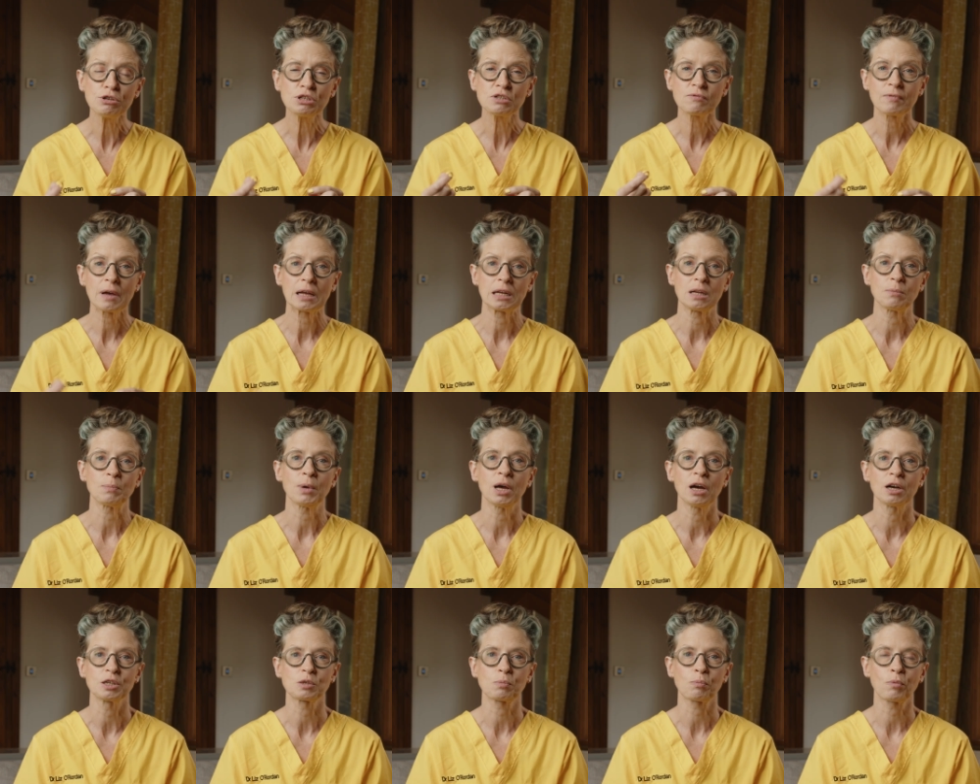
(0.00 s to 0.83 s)
develop
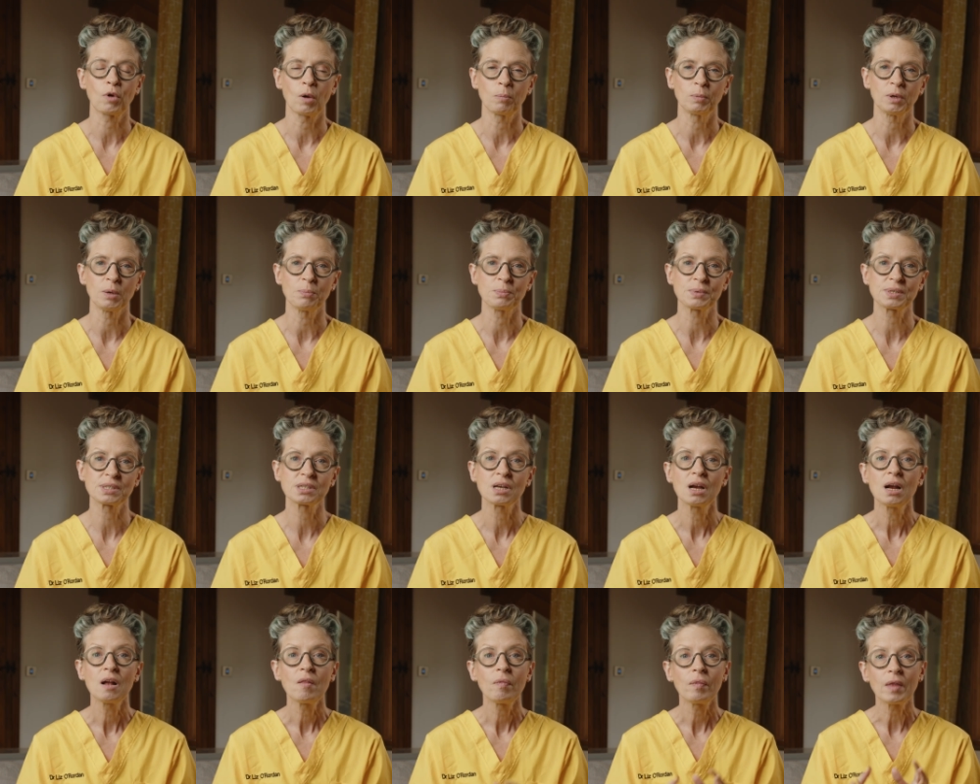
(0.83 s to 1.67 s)
heart problems,
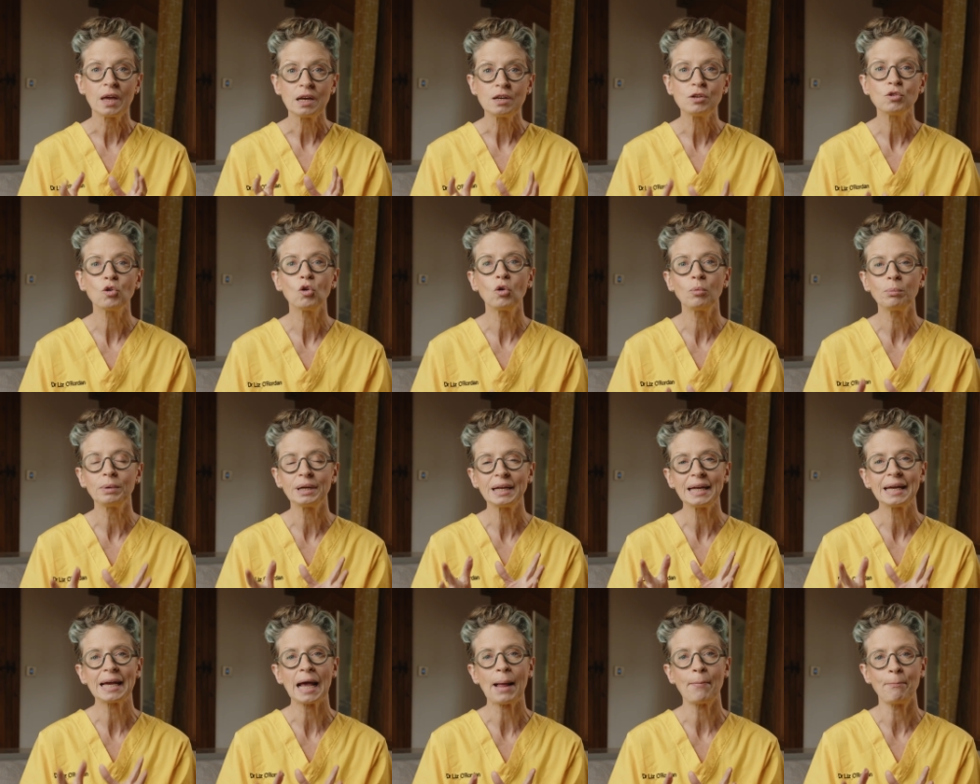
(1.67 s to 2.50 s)
they
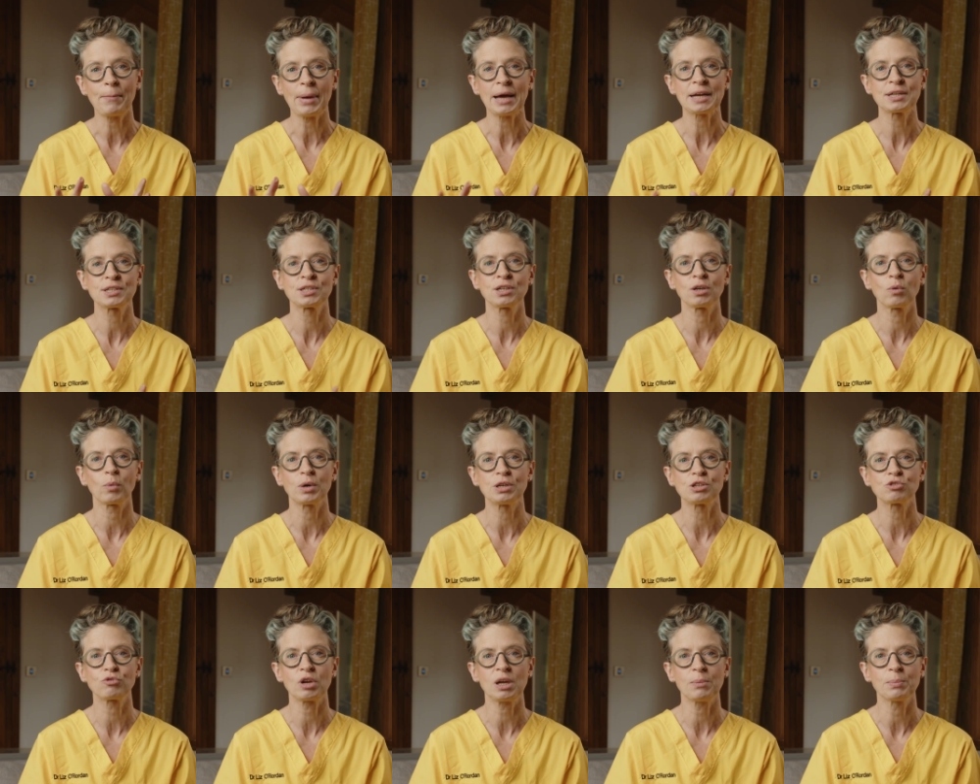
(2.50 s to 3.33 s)
normally get better
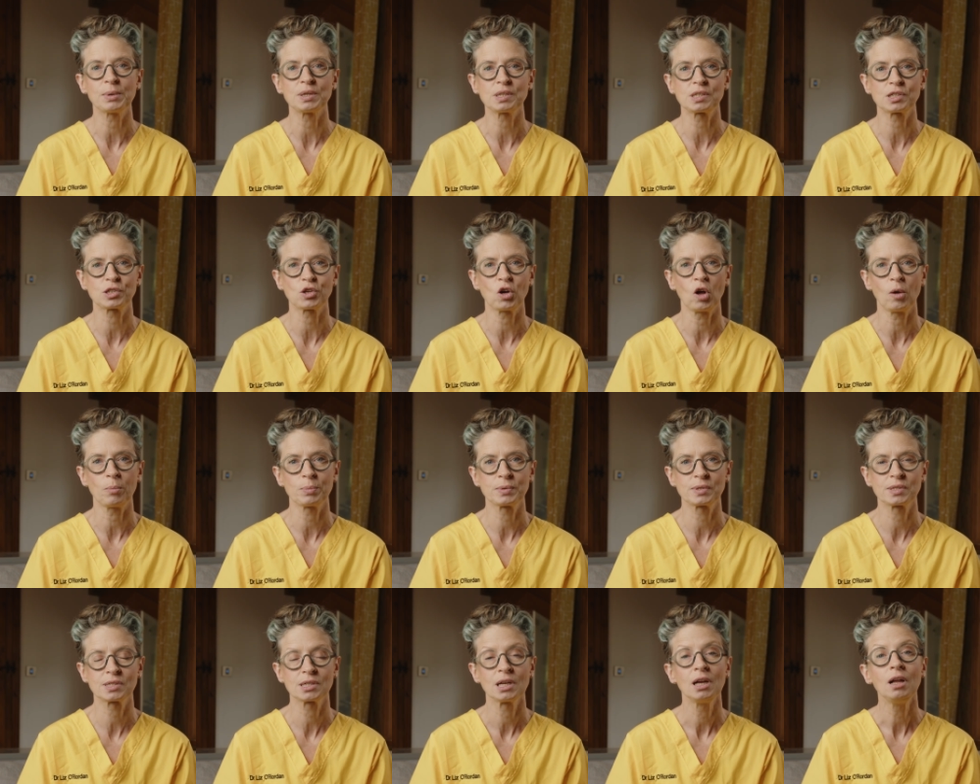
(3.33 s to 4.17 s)
when treatment
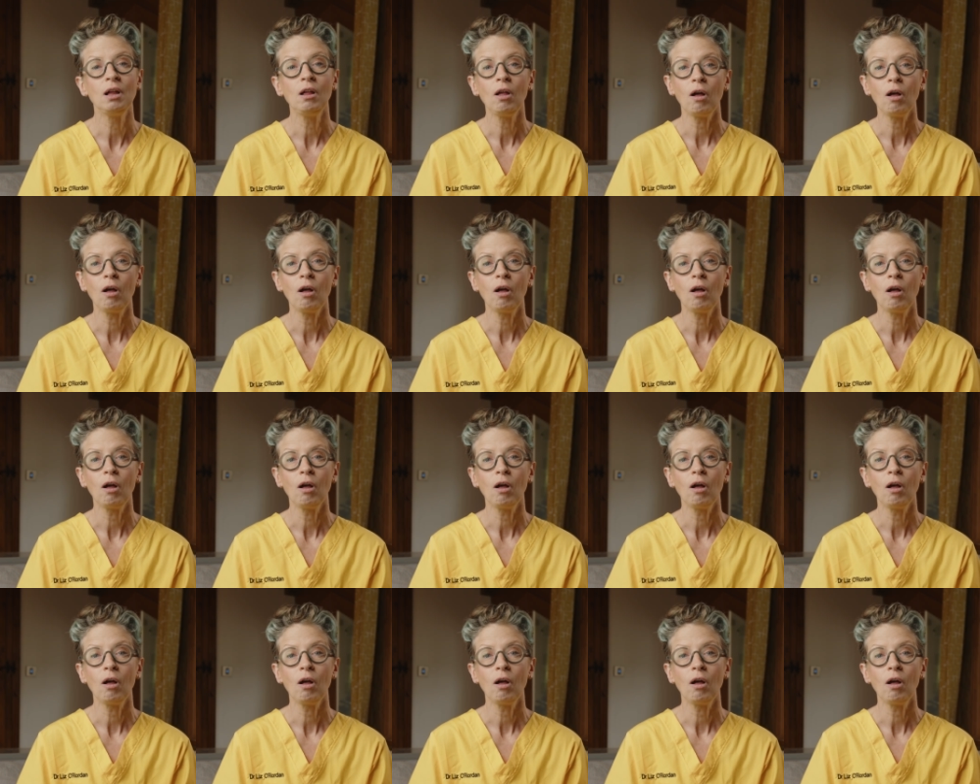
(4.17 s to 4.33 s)
stops,